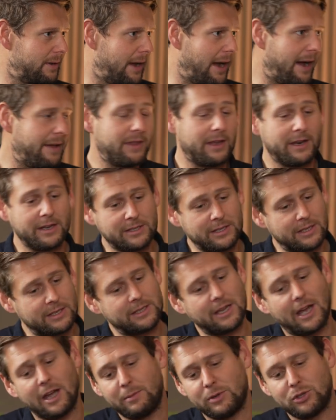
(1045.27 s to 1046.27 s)
And then it's the
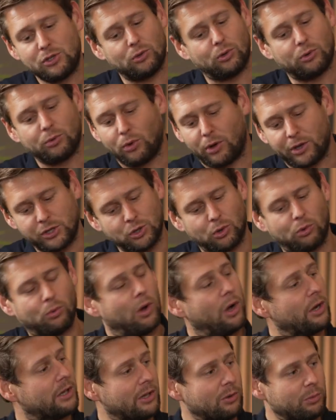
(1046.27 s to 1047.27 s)
same as you're
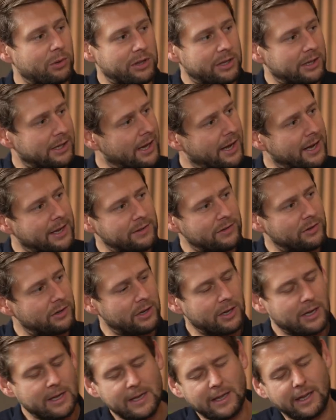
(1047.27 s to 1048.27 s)
working with the
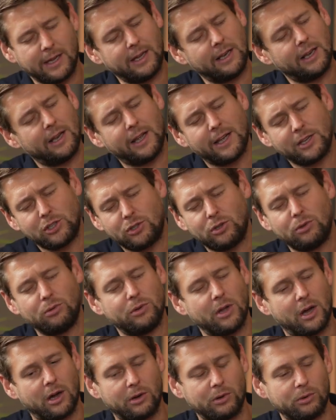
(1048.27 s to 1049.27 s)
candidate. Unless you
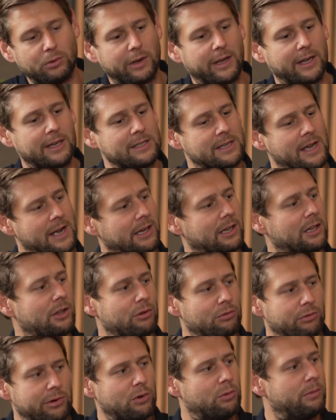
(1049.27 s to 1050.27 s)
know exactly
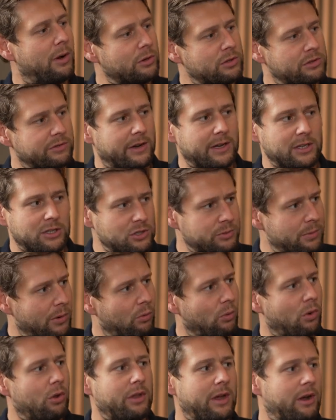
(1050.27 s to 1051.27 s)
the real motivations, but
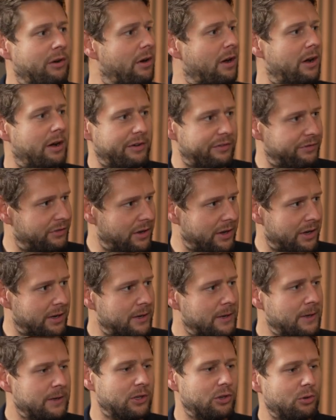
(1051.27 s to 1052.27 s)
what they're after,
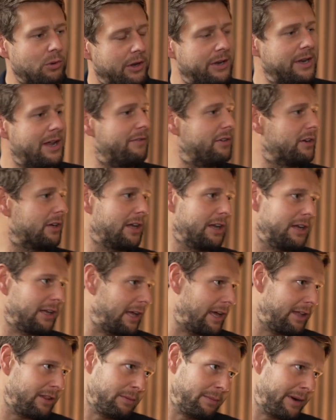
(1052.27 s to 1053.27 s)
you are never going to
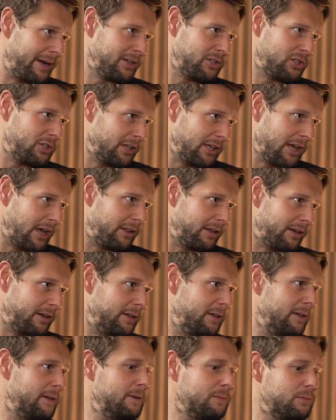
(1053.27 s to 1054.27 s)
get the match together.
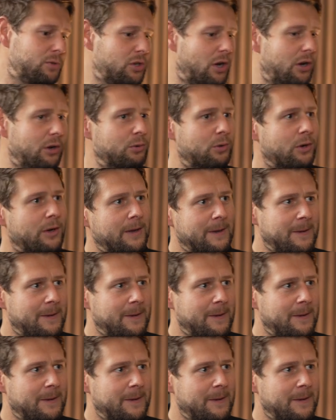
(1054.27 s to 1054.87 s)
So